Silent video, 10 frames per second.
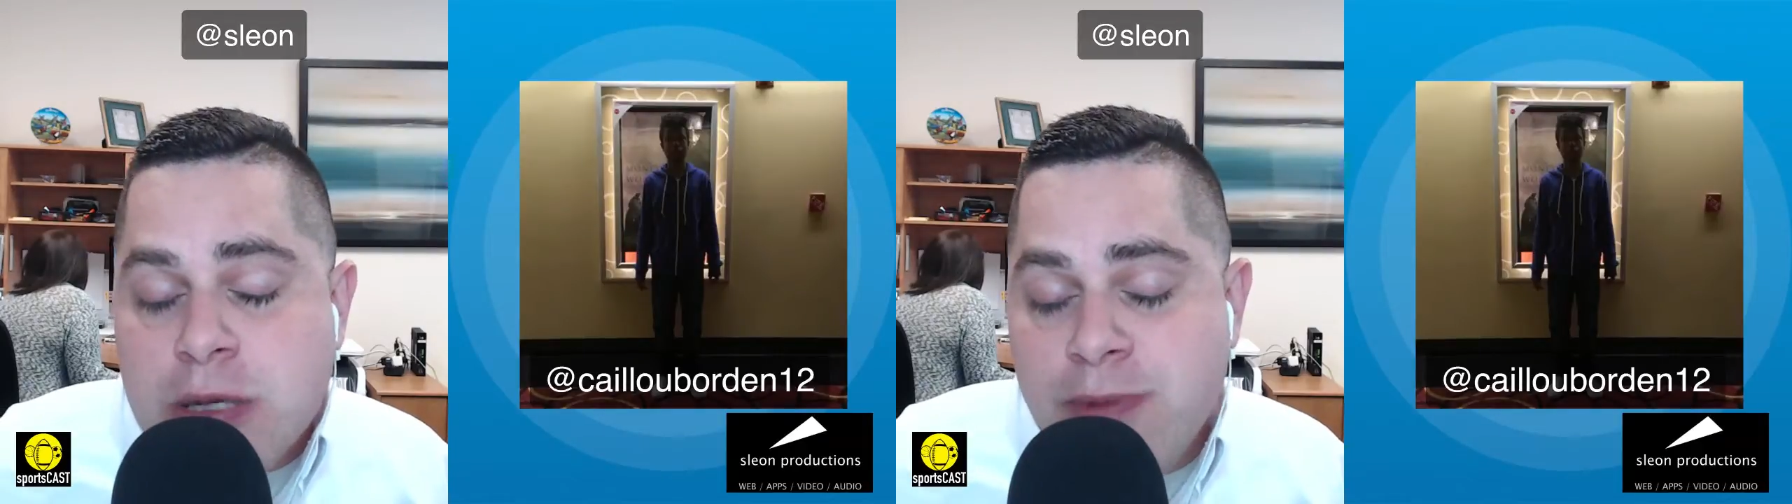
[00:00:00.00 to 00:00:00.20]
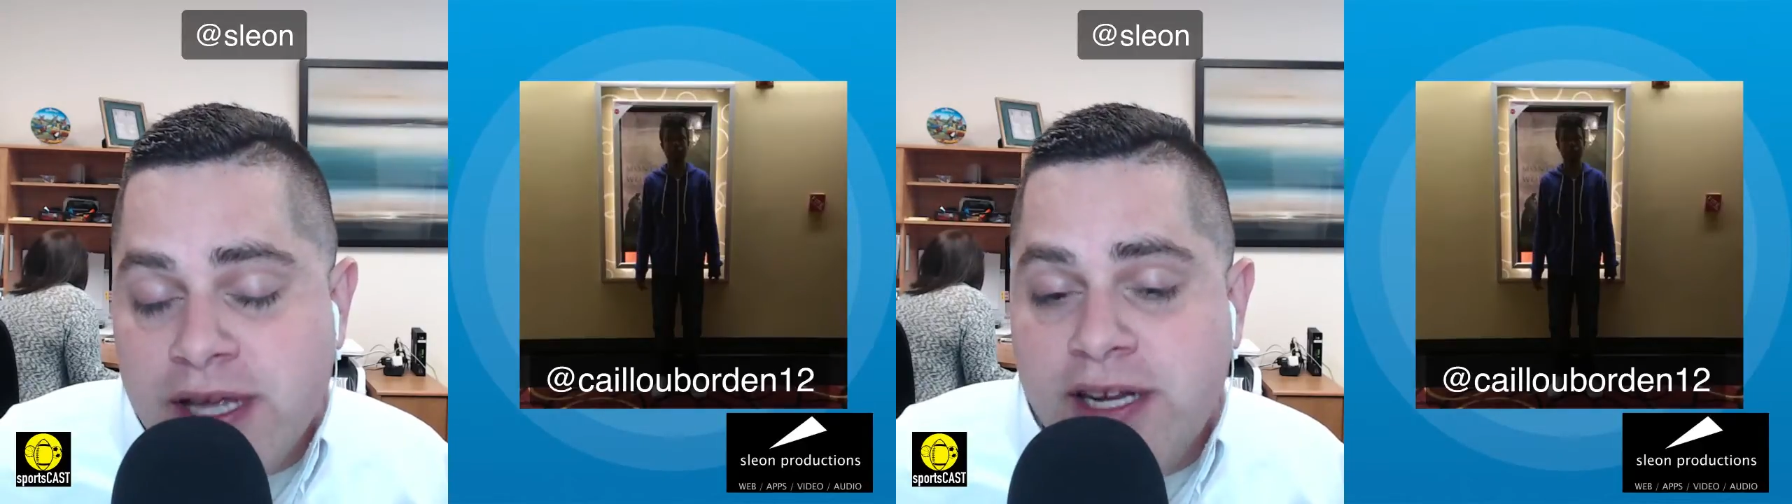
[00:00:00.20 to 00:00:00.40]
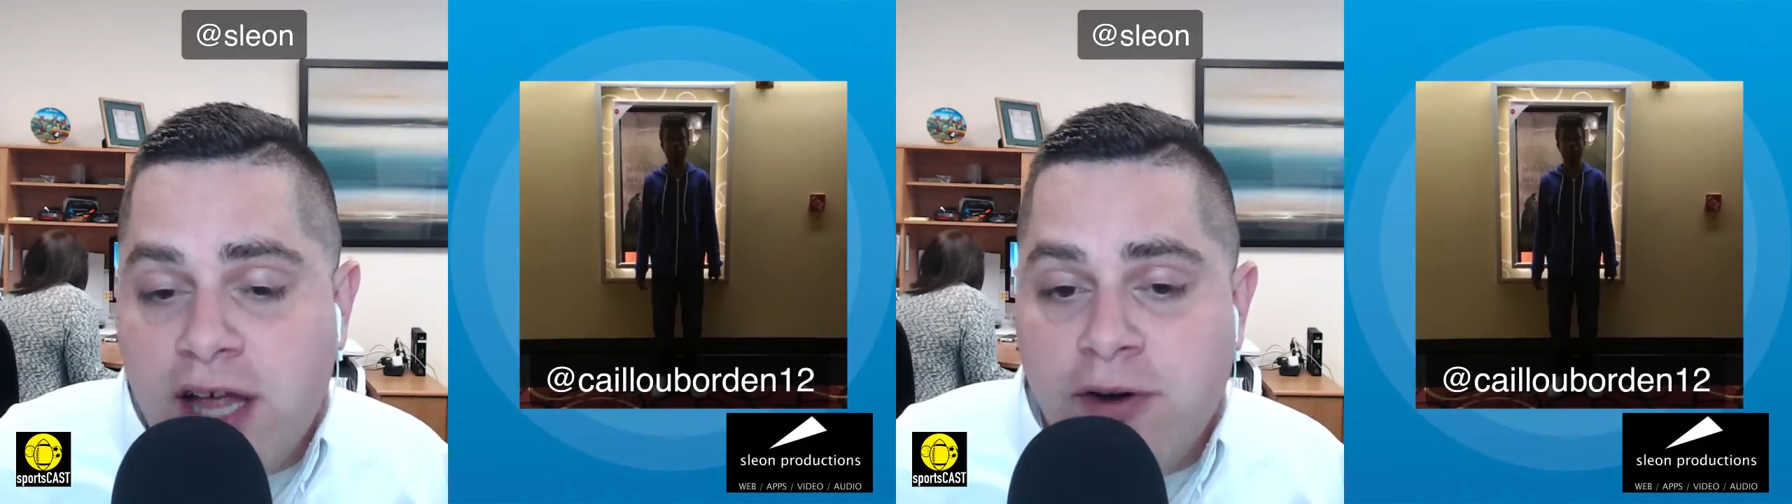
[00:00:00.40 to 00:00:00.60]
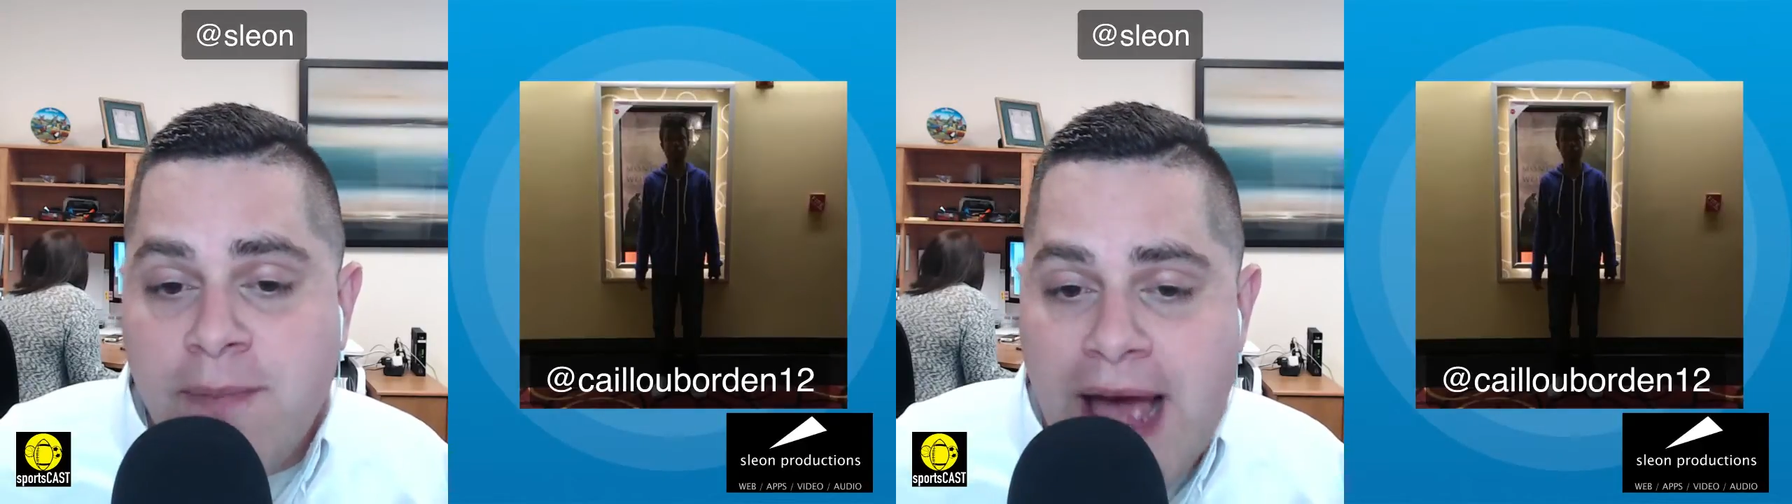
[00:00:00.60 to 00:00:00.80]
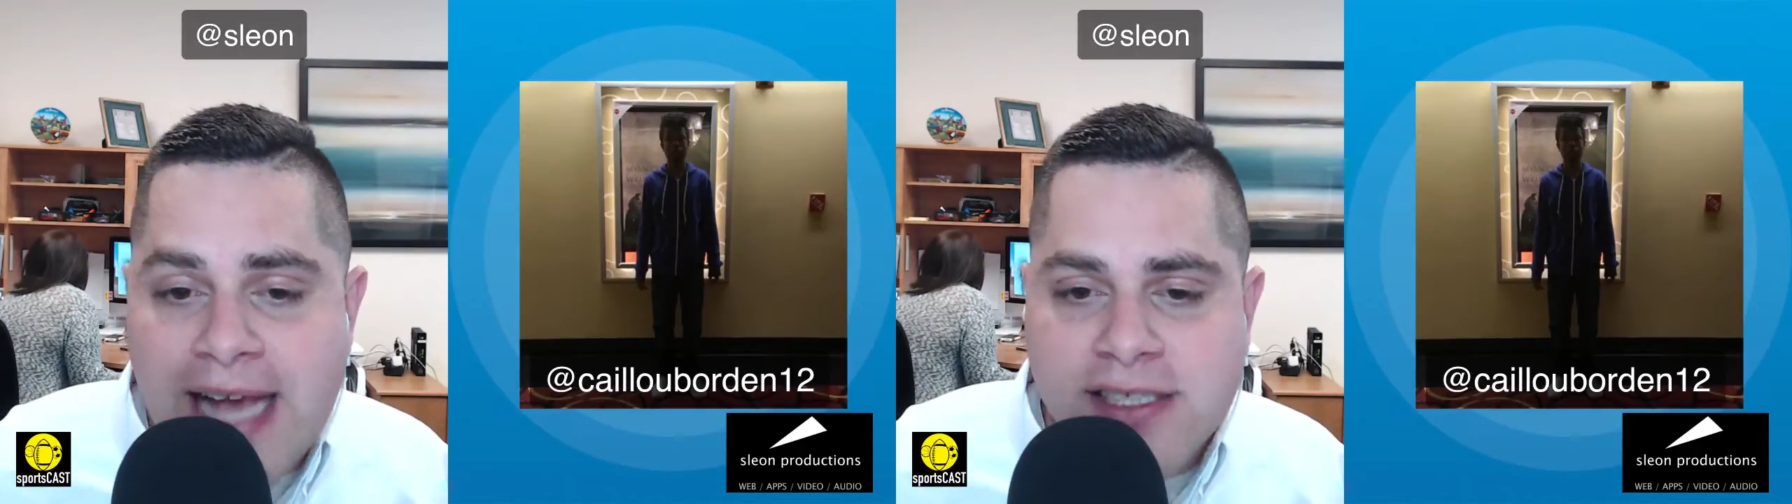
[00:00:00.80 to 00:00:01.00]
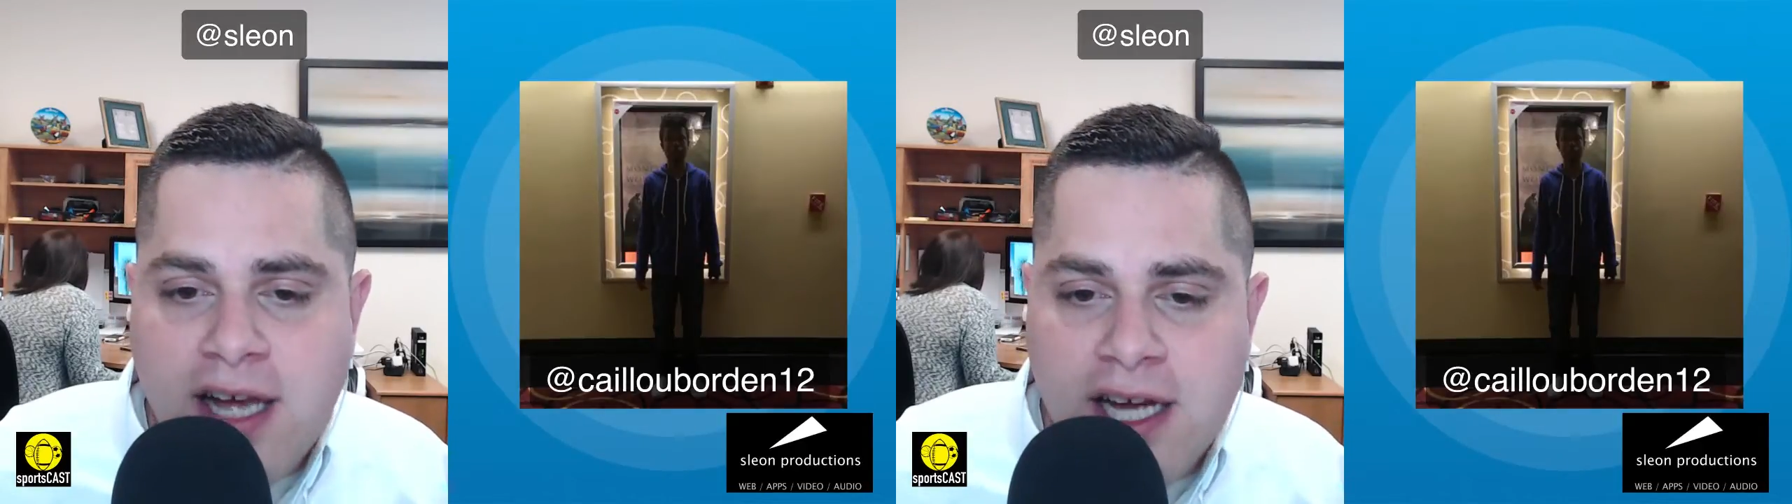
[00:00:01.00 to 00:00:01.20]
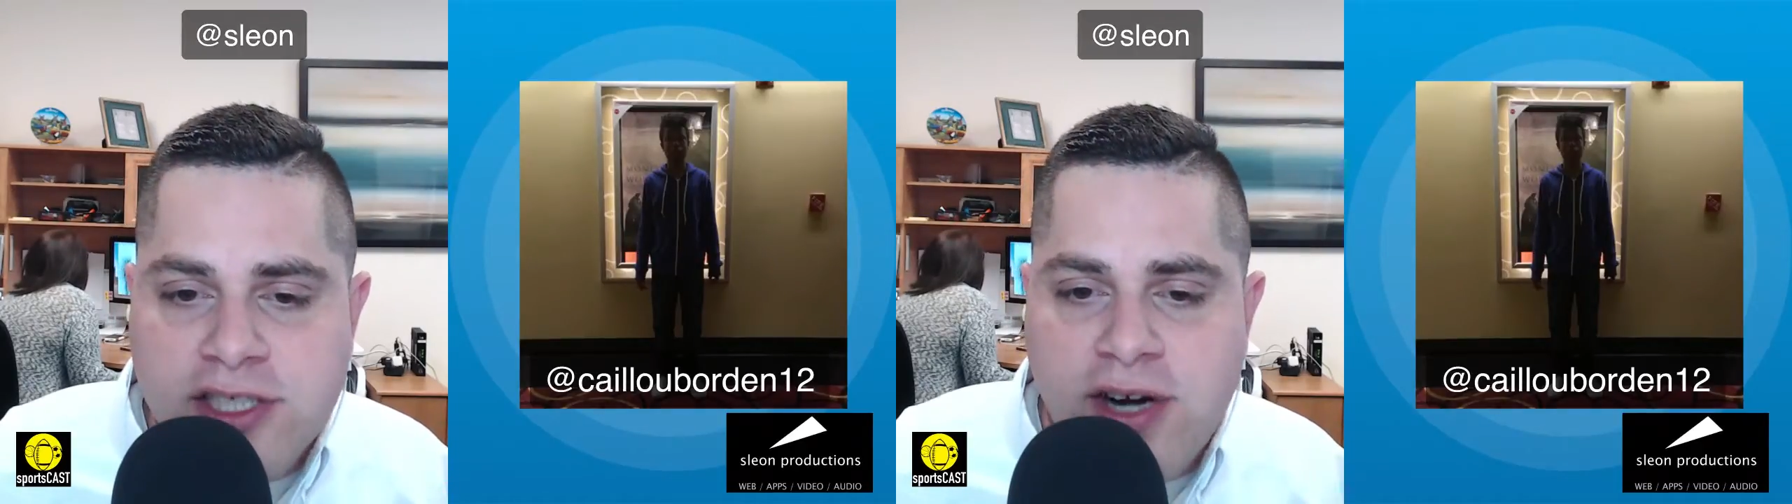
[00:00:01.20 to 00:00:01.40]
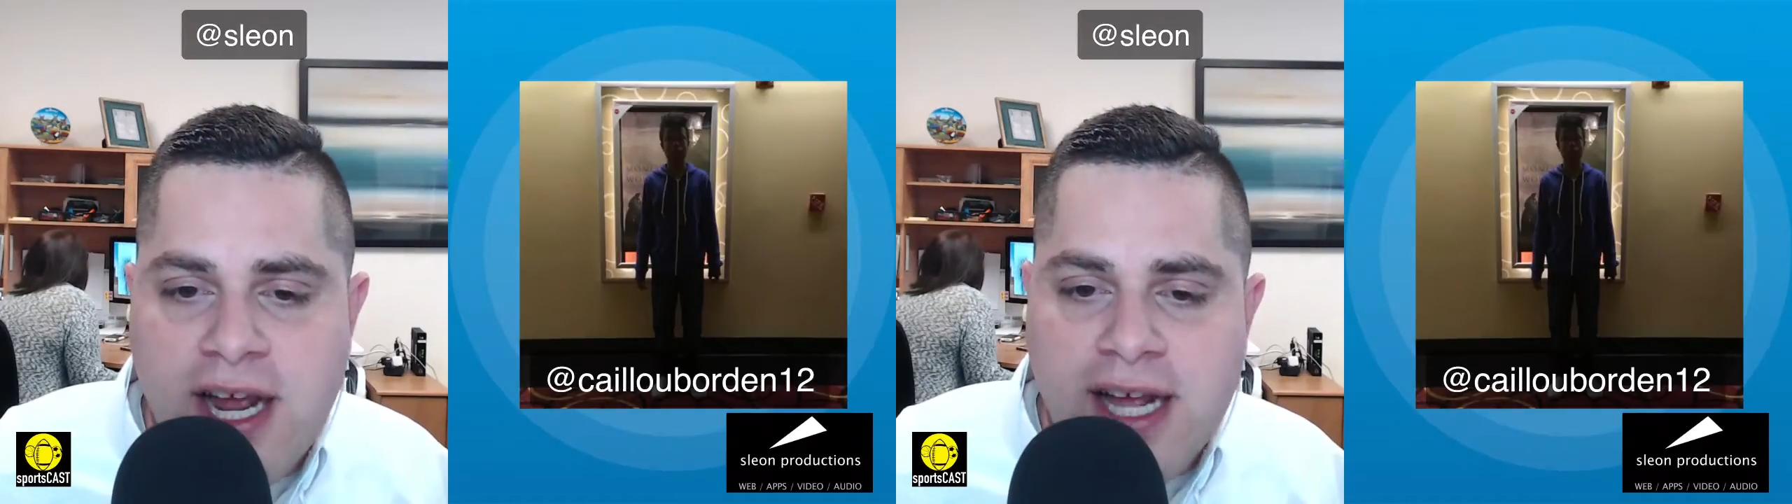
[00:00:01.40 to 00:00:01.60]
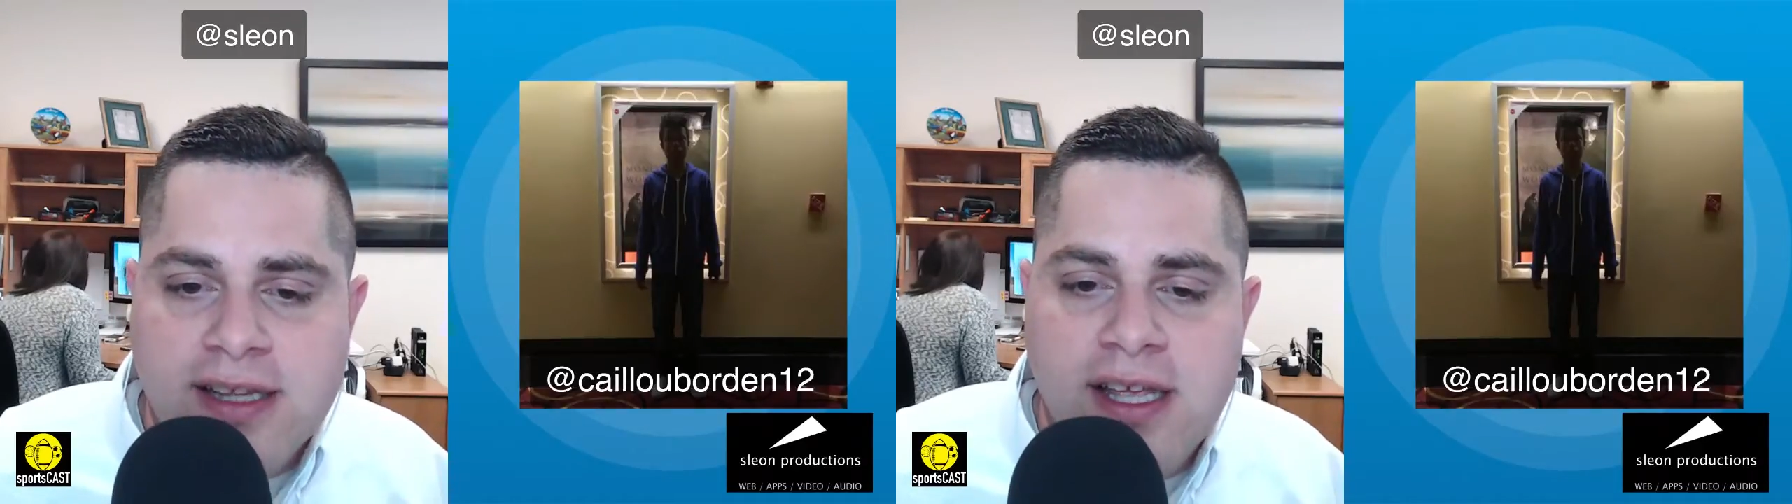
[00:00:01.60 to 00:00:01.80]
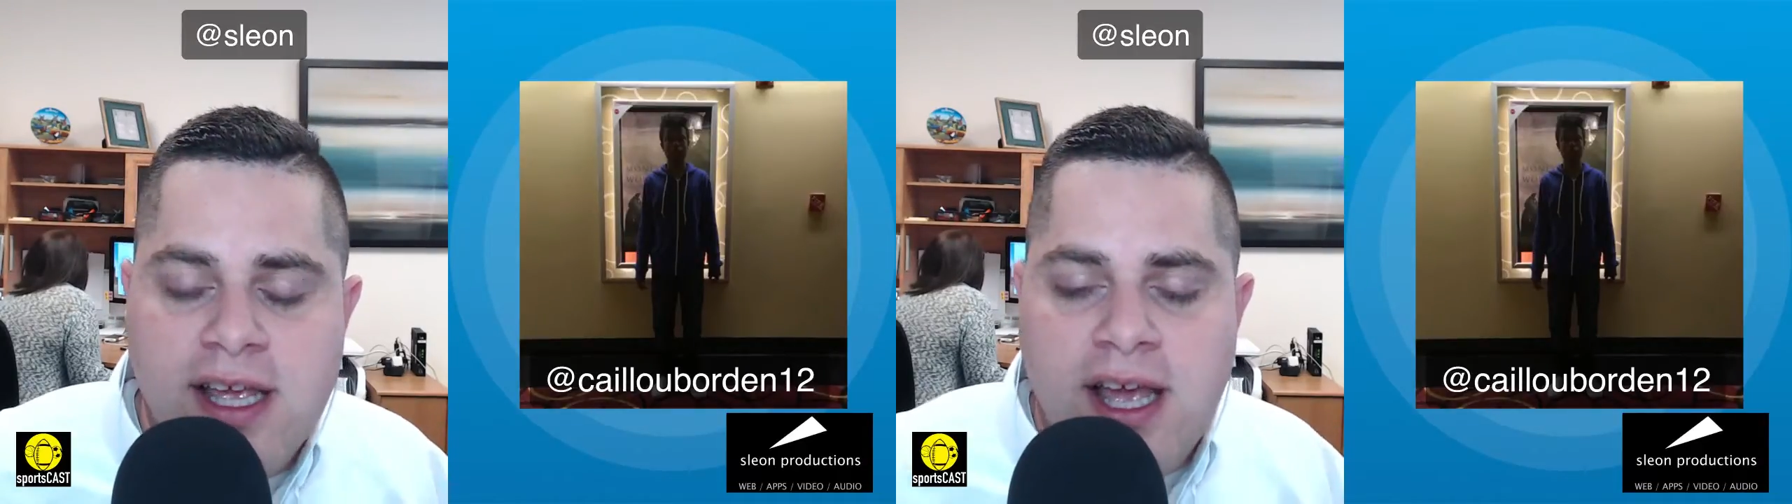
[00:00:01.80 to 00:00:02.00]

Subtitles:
million max contract.